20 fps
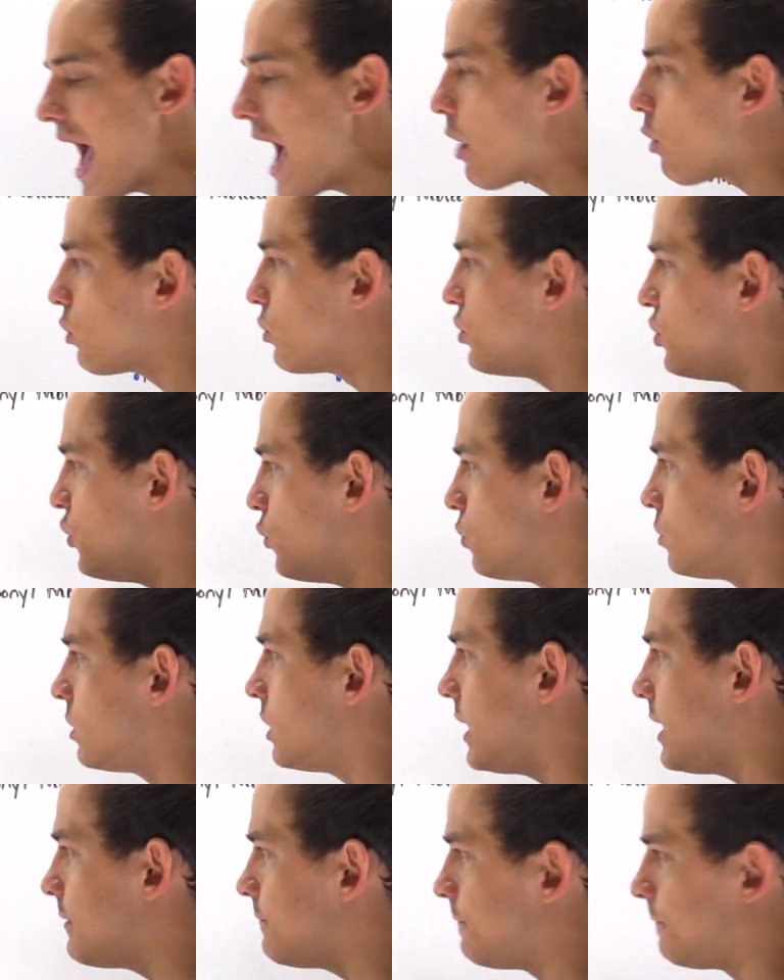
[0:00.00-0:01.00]
our
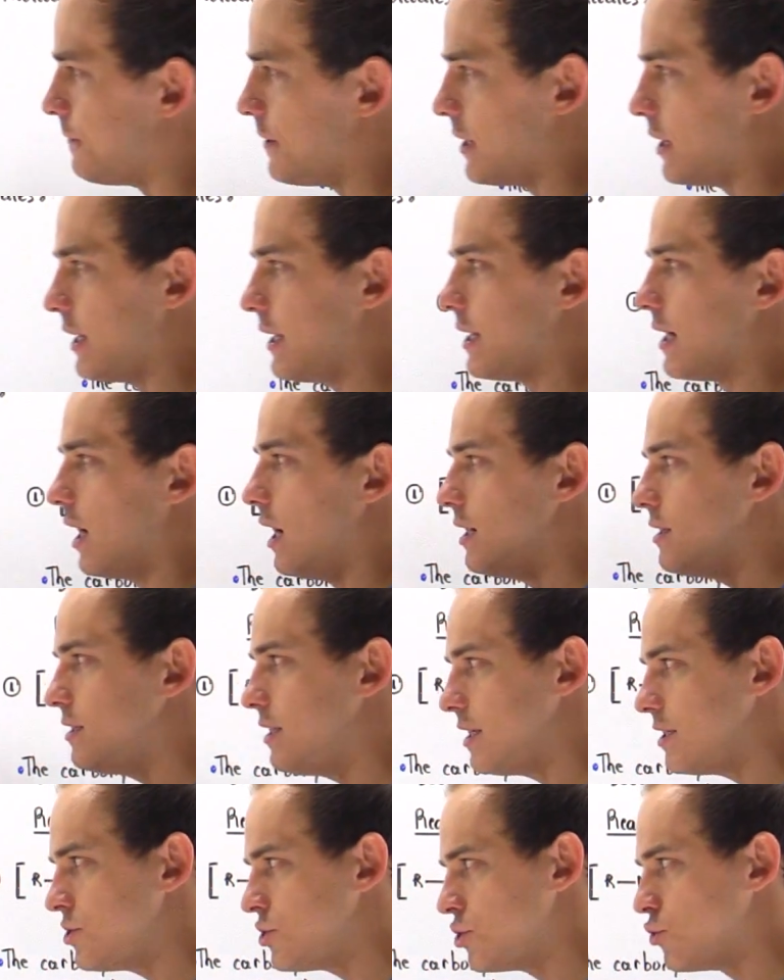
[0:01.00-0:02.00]
nucleophilic
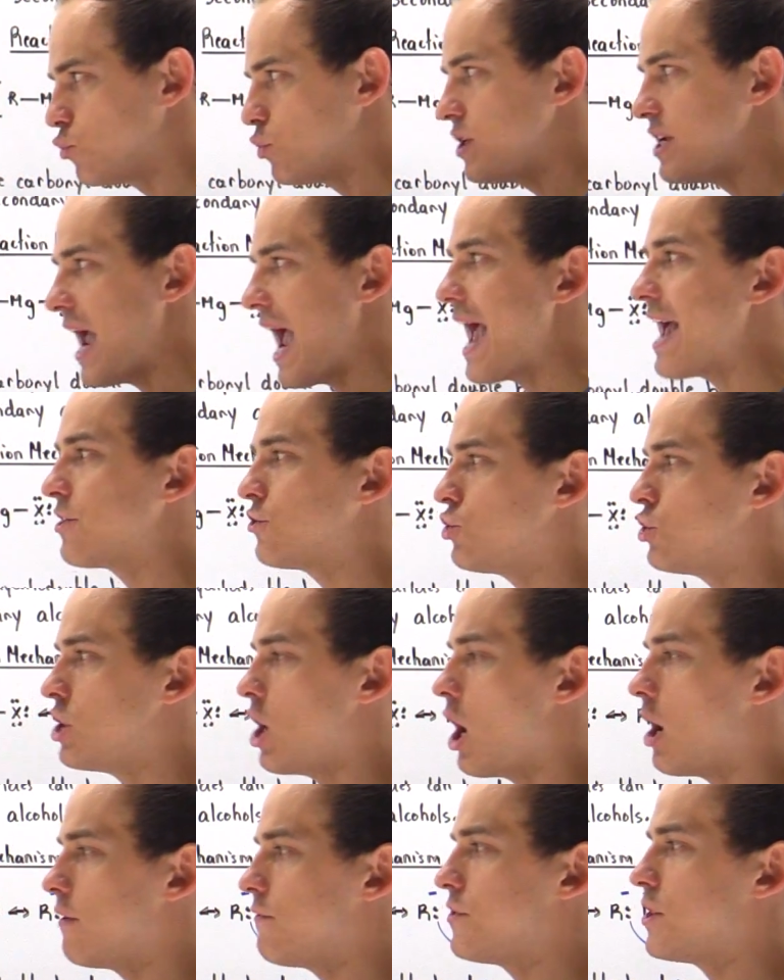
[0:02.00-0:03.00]
addition reaction
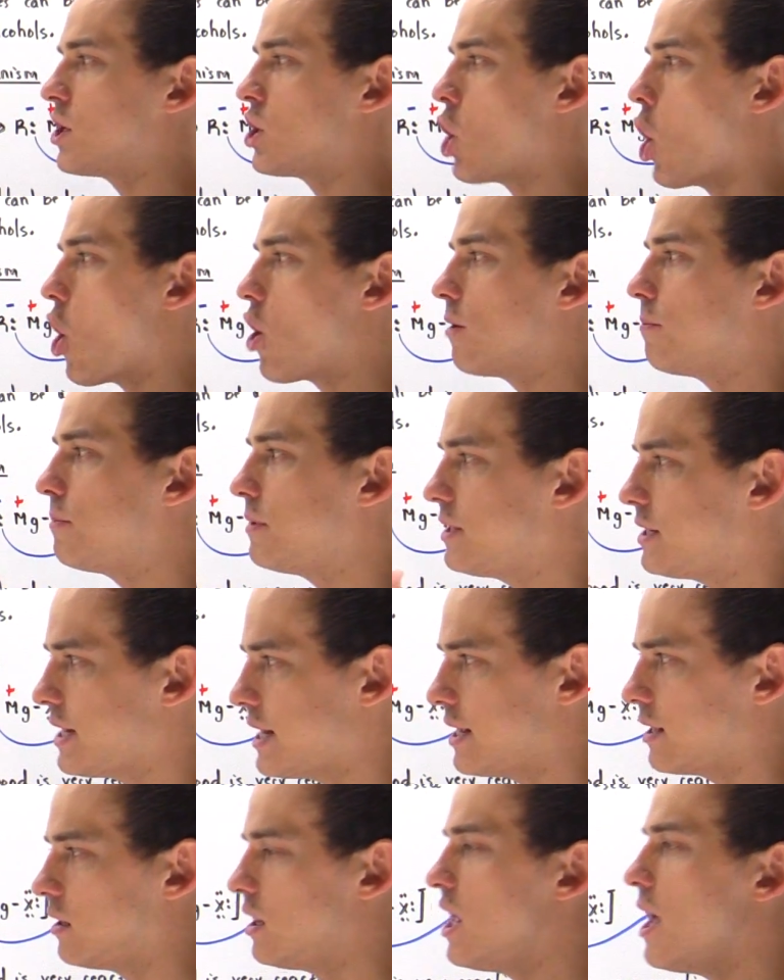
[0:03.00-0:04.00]
of the
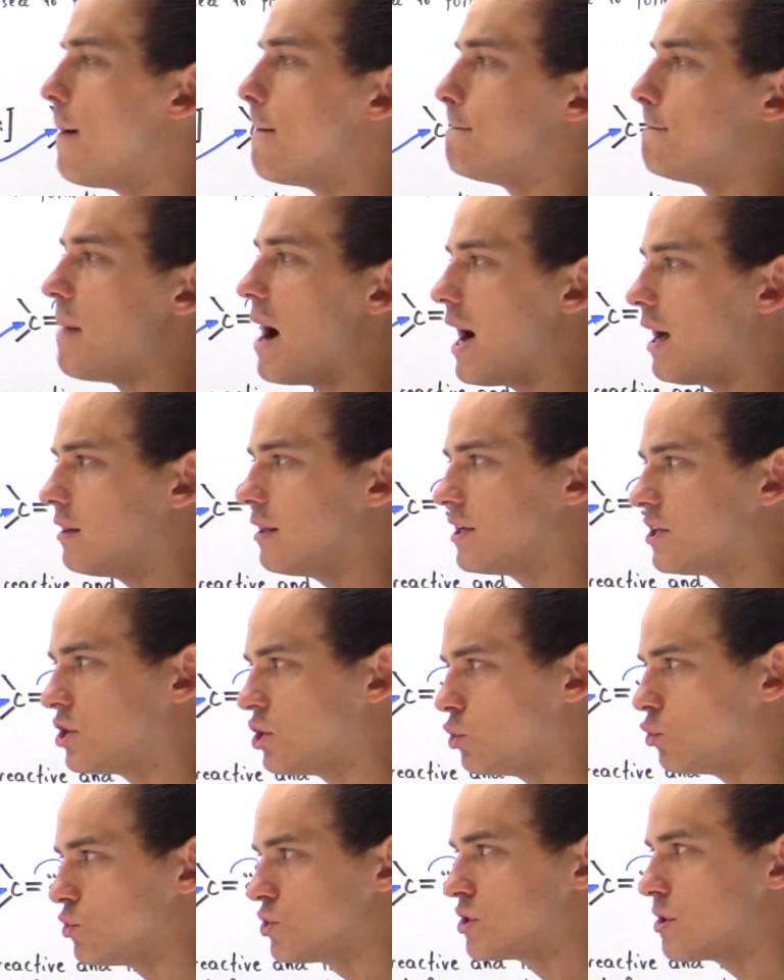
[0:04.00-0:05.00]
carbonyl
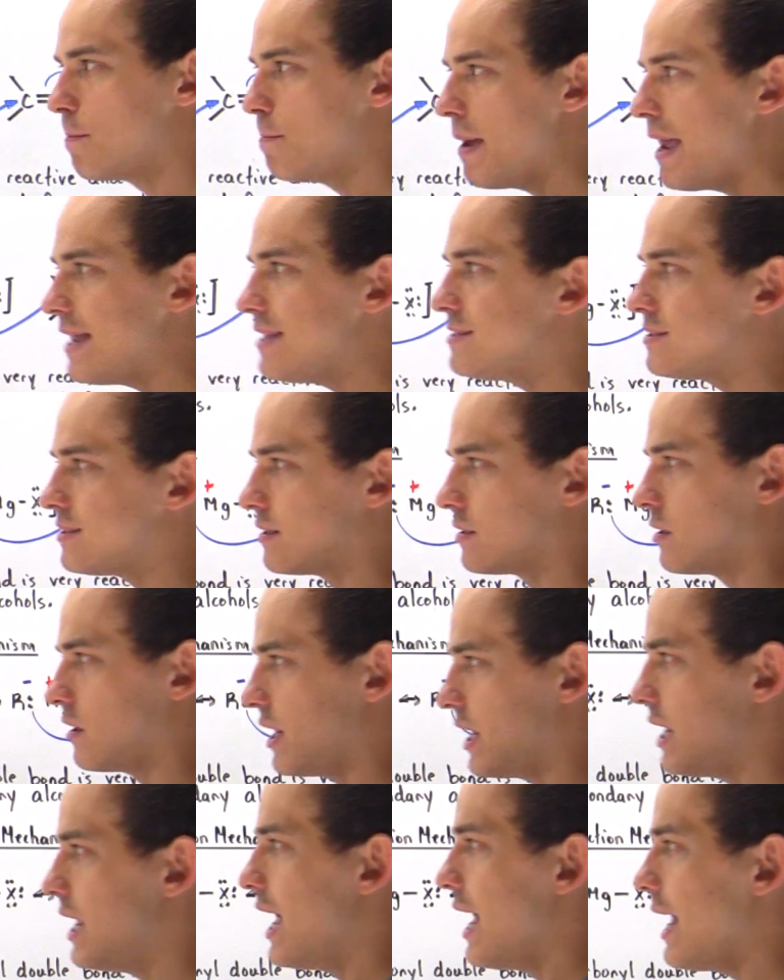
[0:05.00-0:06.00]
molecule. So
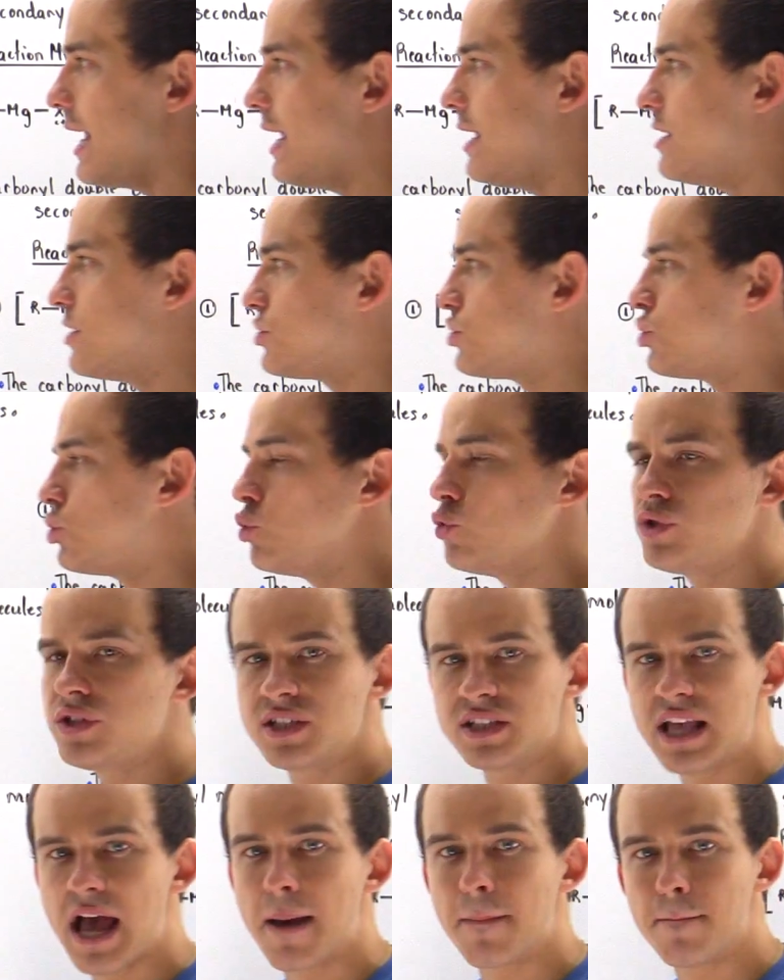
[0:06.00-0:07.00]
basically, in a
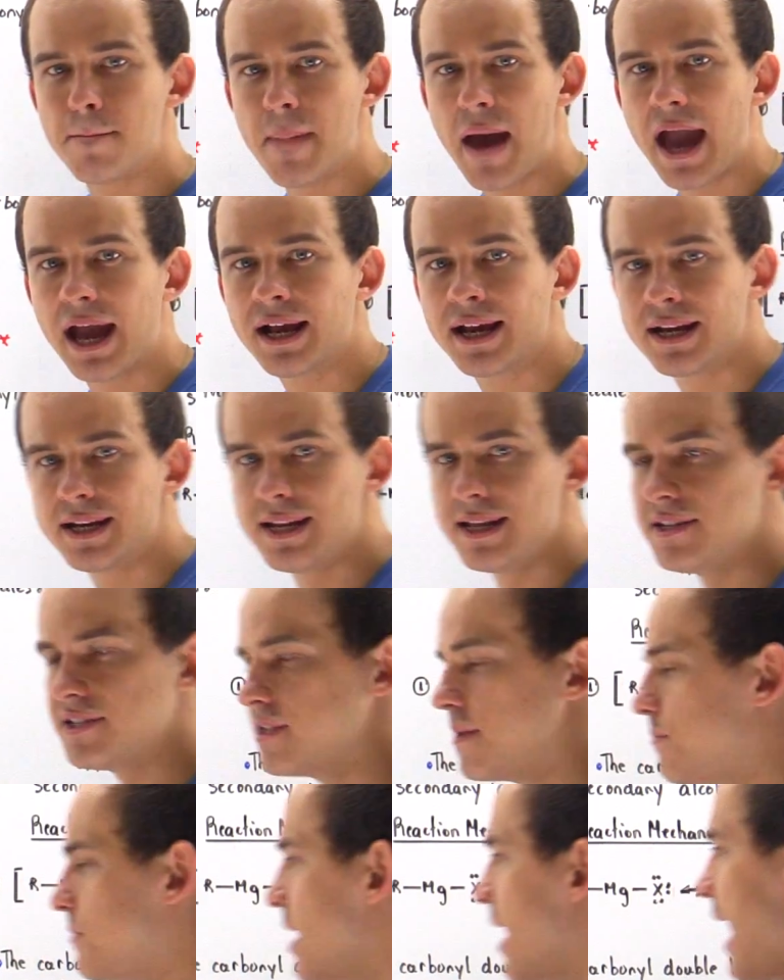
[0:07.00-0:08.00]
two-step mechanism,